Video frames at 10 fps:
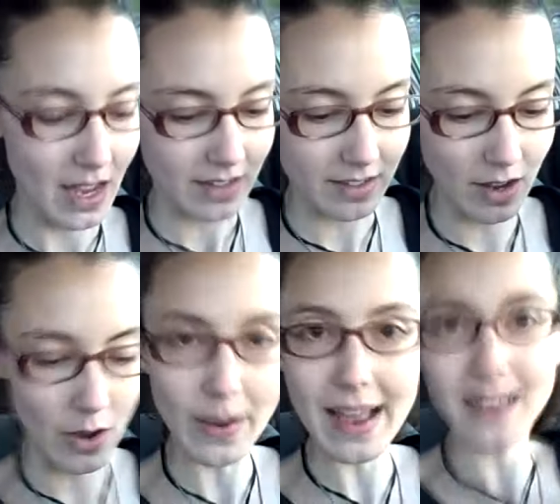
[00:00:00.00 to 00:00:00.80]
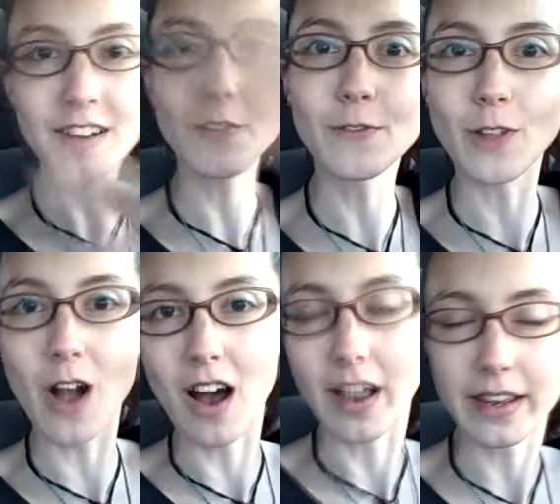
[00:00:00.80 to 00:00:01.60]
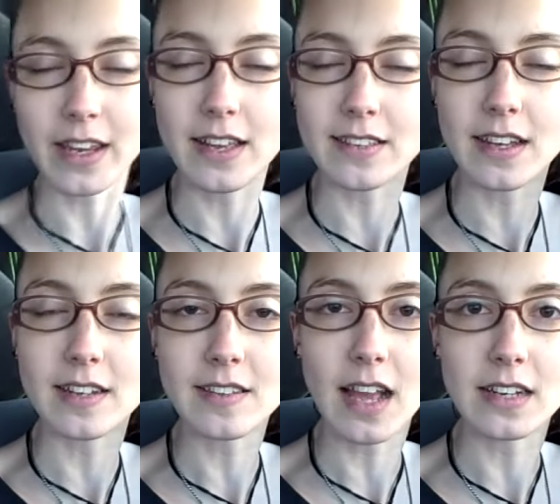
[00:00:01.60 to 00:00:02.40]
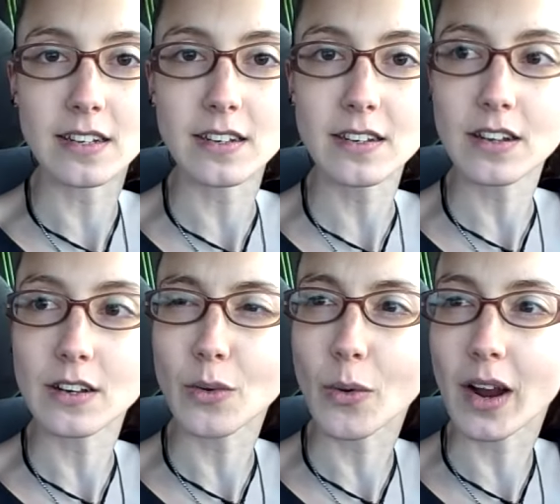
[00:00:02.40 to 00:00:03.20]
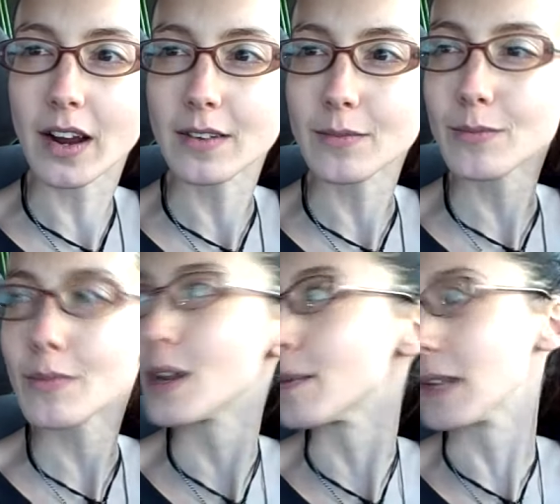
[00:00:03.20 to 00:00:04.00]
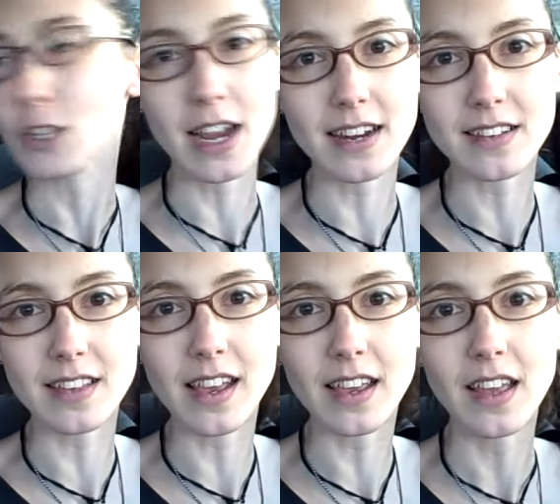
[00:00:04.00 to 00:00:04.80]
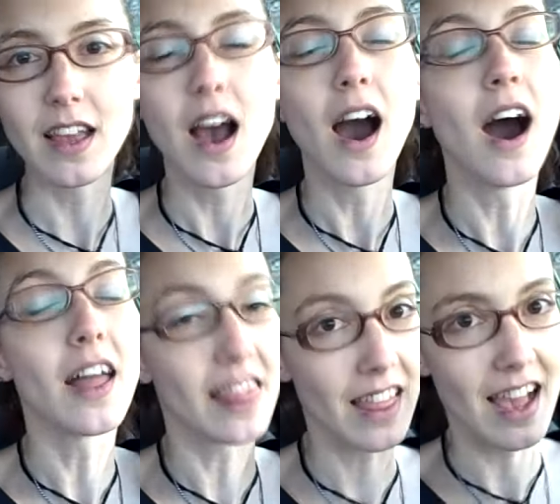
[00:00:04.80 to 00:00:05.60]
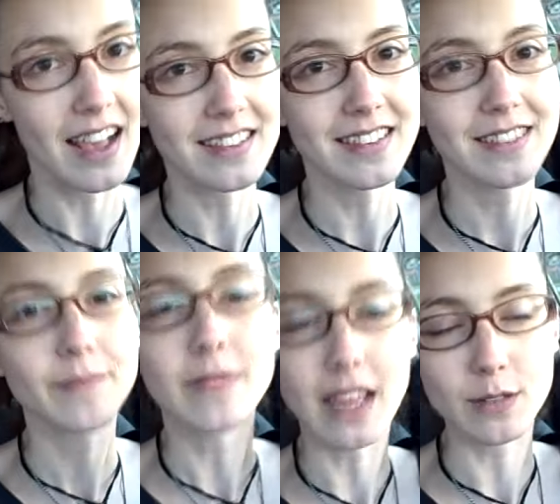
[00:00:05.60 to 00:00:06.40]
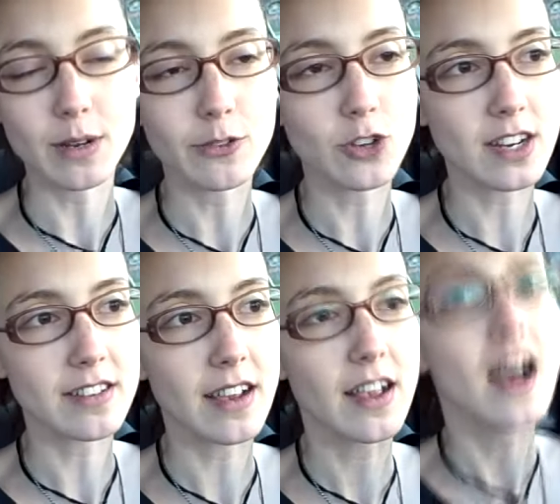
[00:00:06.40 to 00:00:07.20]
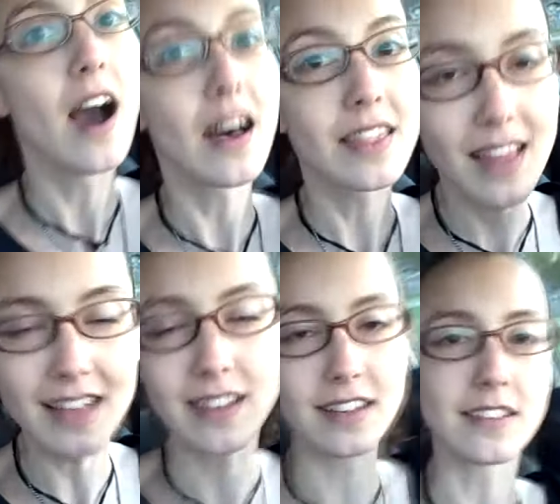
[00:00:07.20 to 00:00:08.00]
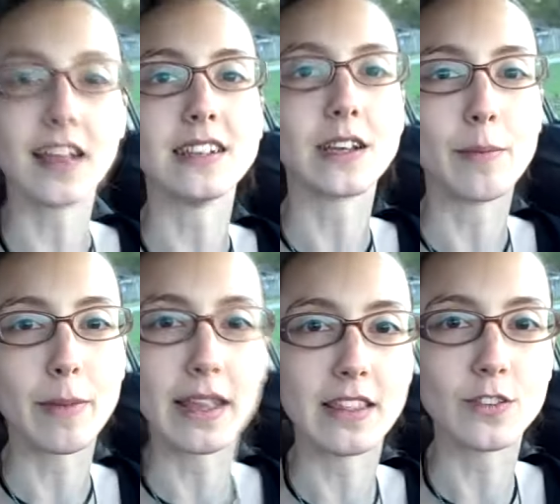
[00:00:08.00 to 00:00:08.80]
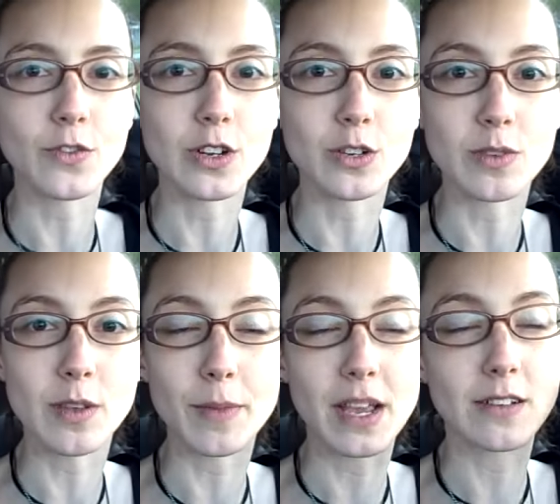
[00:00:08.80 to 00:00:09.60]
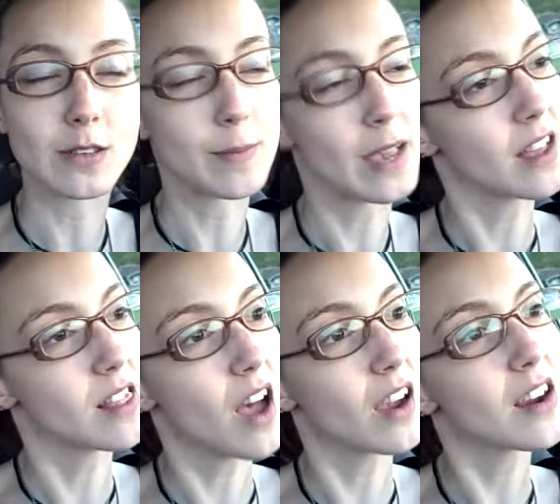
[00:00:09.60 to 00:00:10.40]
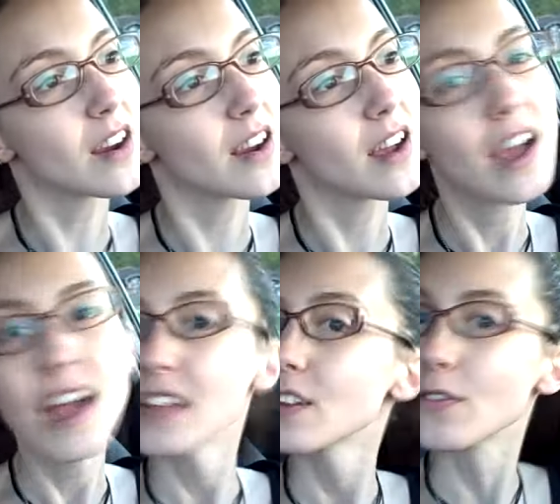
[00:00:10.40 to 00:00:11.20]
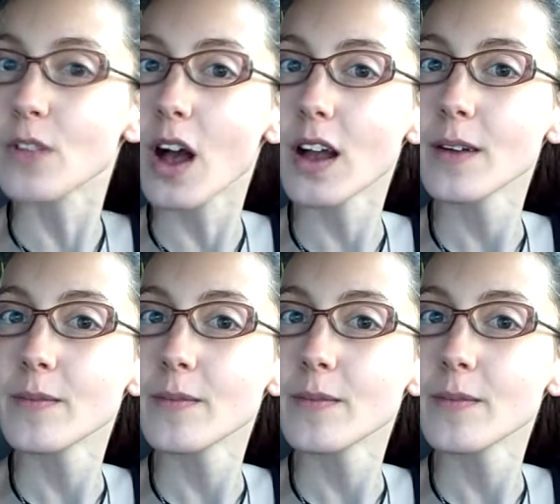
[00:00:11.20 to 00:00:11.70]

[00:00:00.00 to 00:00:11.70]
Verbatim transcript: So end of vlog in case I decide, or what am I trying to say, unless that's what I was trying to say, unless I decide to combine this footage with something else to make it longer. End of vlog.